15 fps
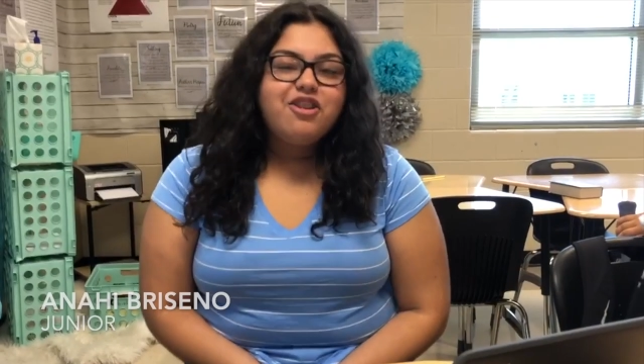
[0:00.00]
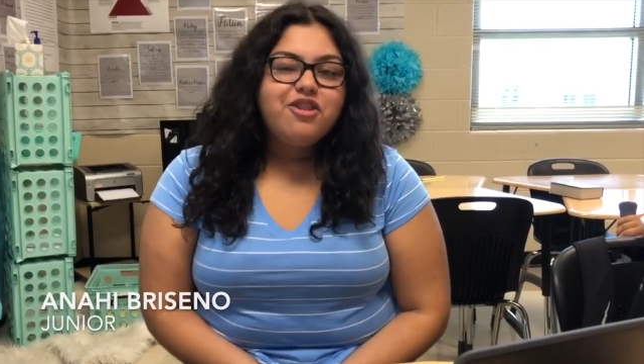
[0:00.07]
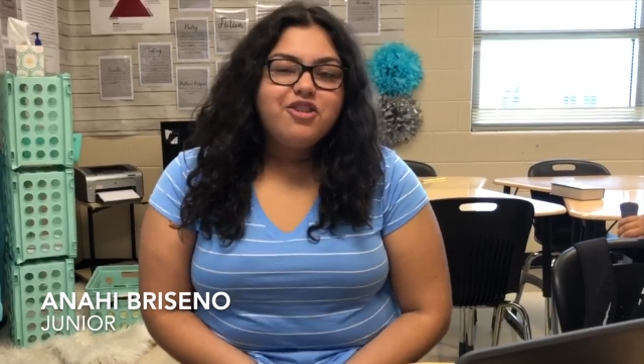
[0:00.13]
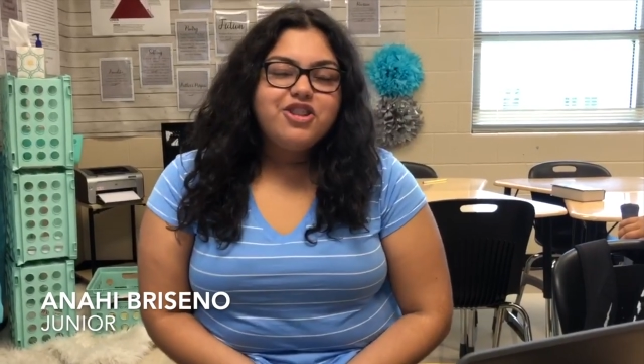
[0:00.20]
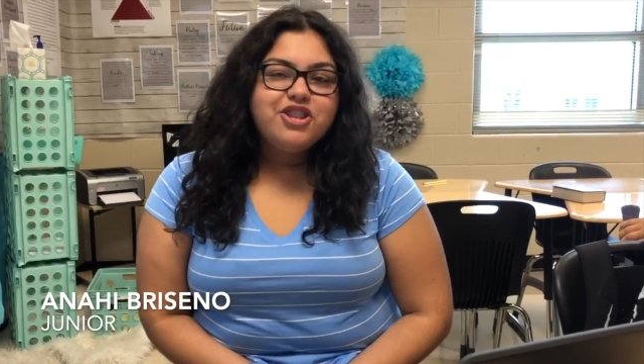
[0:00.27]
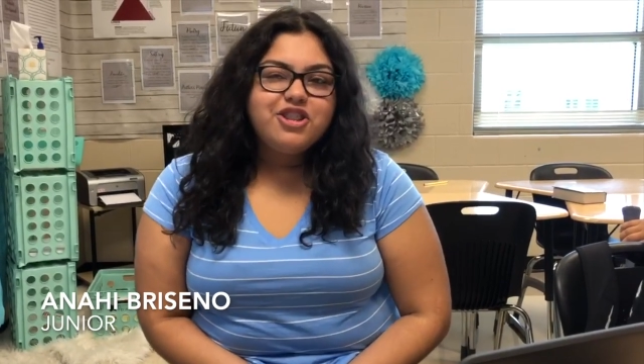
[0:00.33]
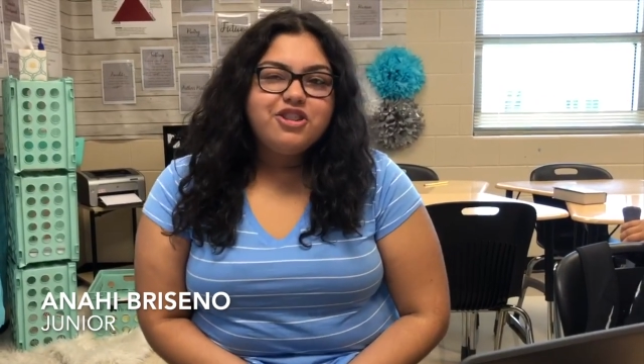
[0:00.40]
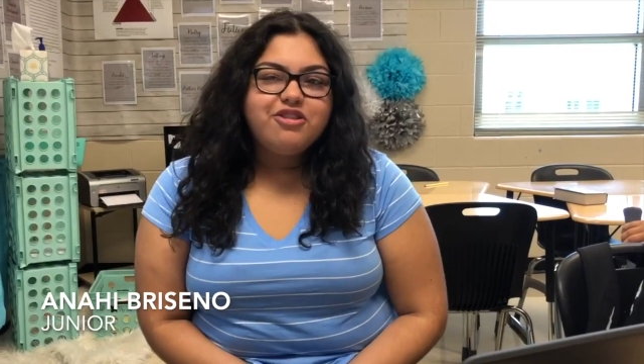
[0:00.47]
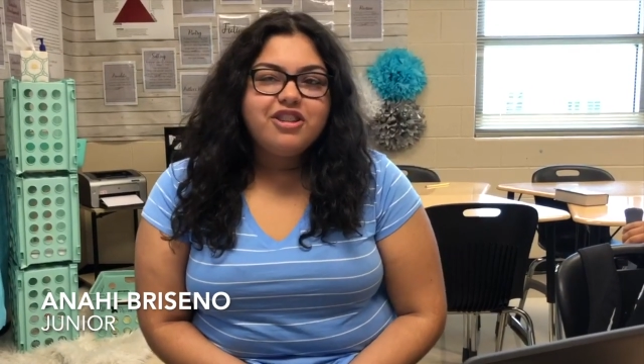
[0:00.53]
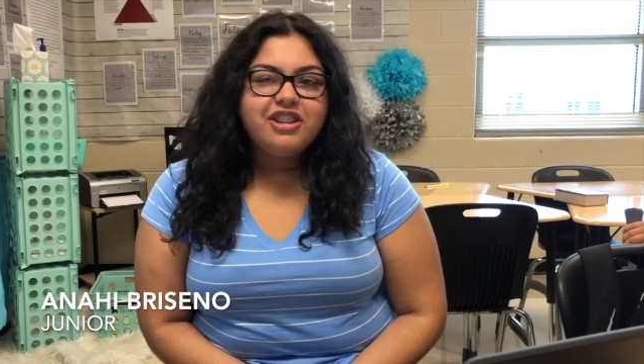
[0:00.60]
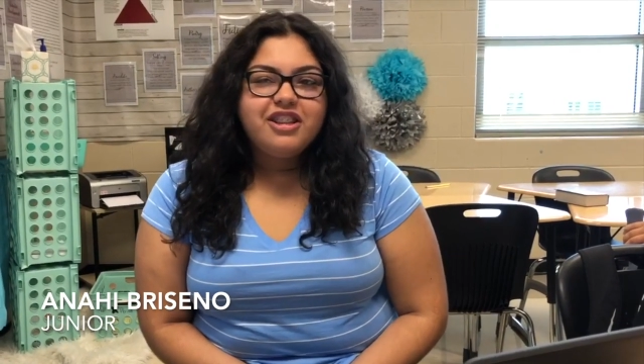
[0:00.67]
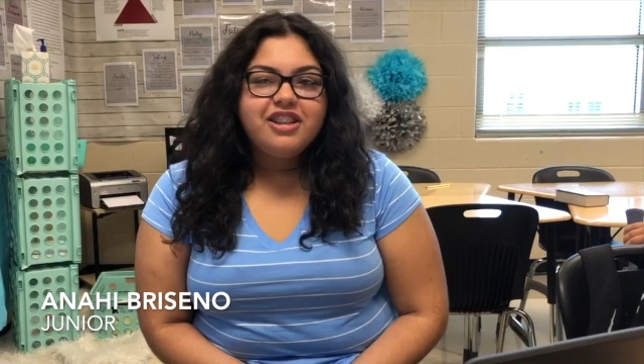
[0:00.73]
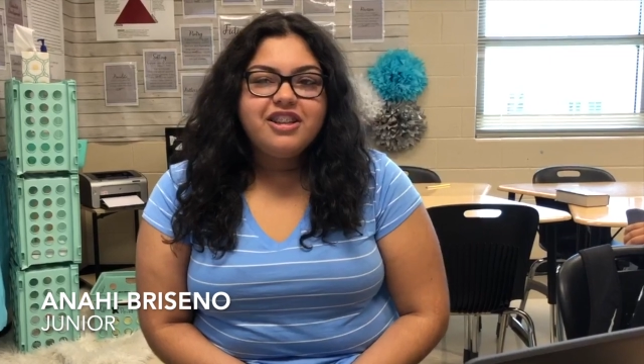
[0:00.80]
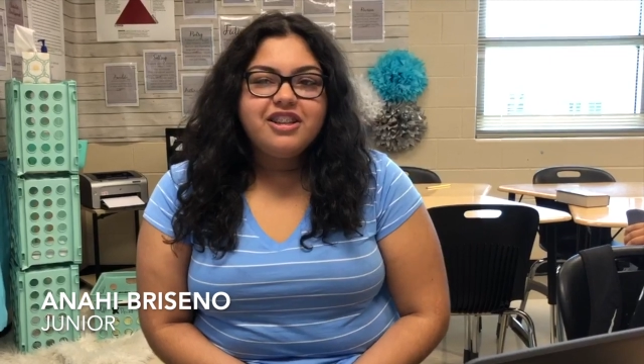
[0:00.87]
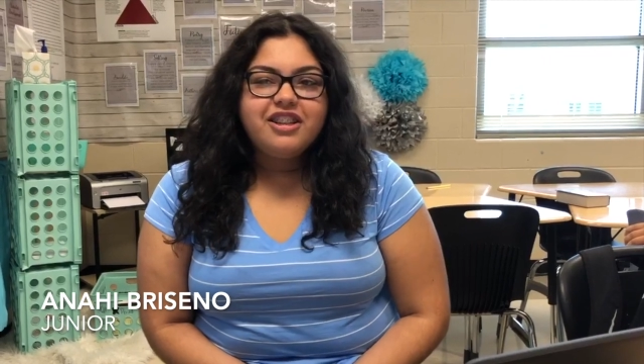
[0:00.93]
going to
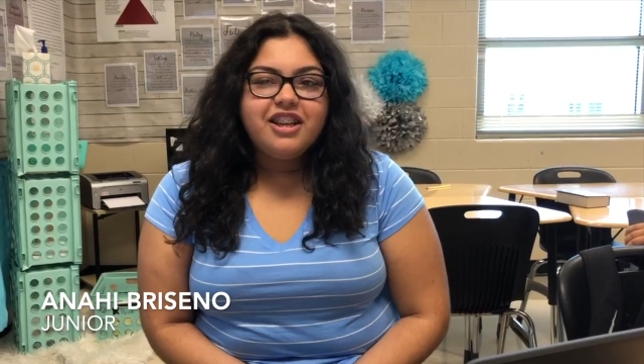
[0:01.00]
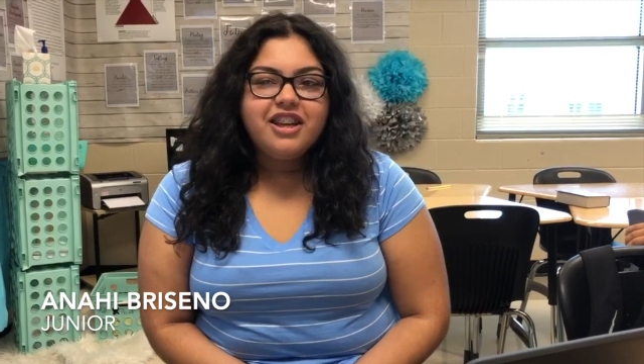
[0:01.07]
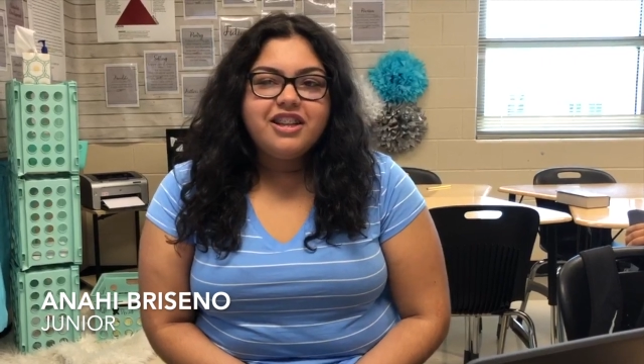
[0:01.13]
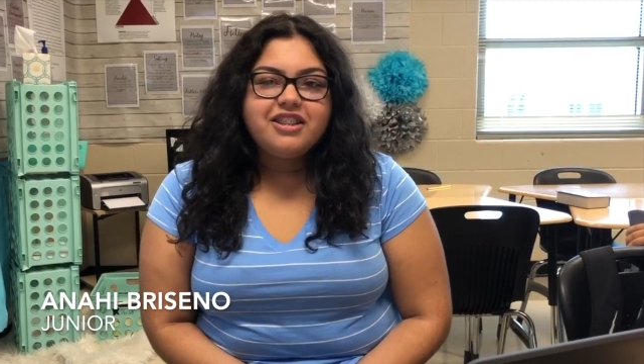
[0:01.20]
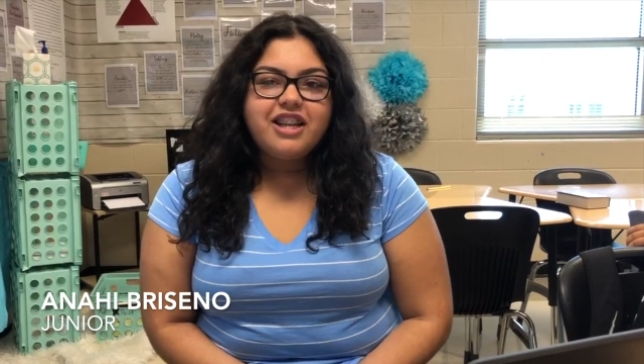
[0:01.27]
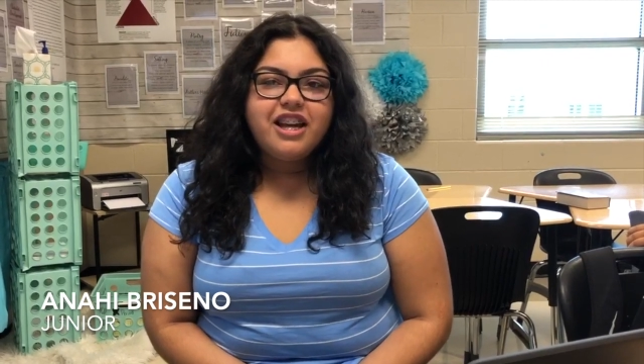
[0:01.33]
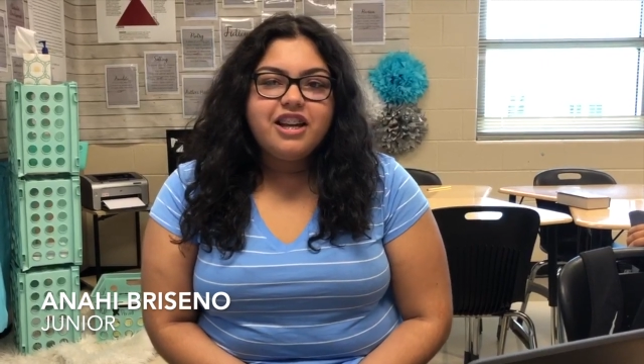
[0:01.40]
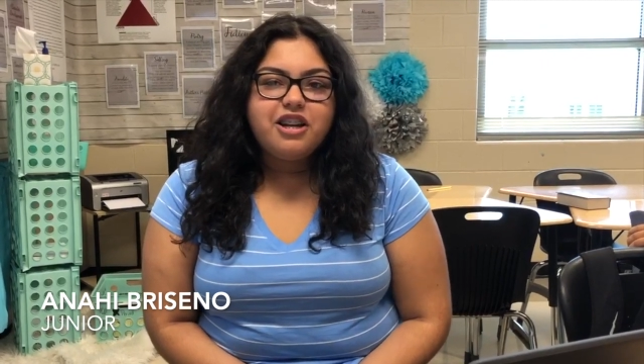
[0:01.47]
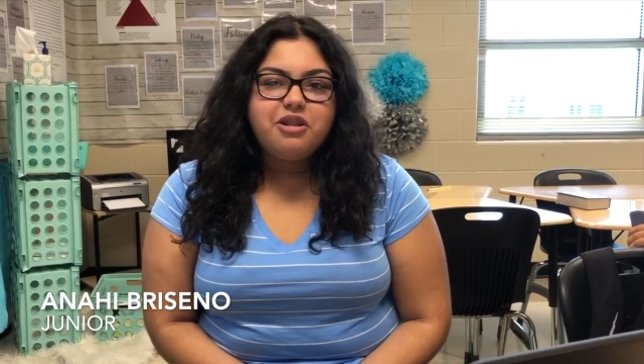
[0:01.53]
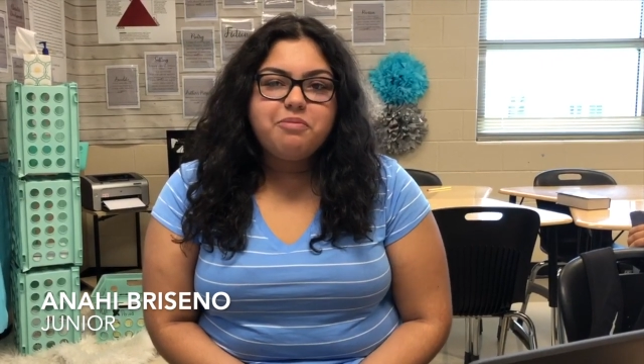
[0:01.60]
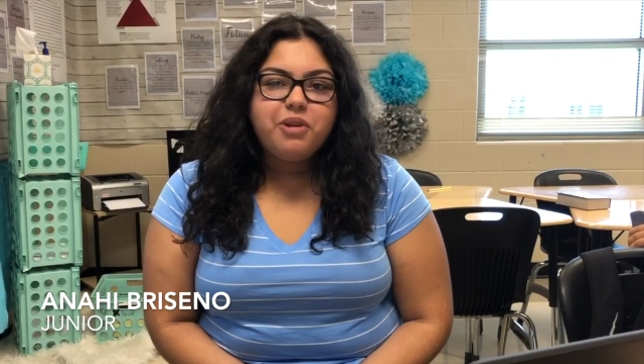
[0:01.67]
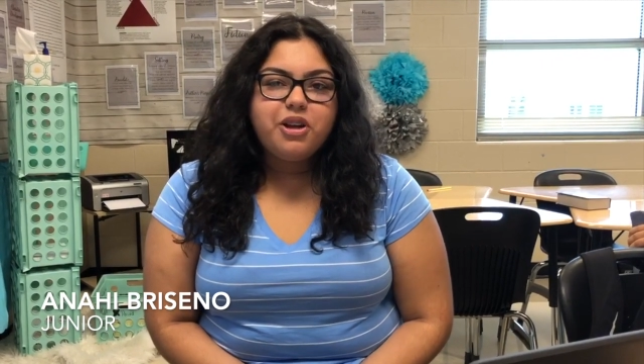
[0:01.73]
quickly collect data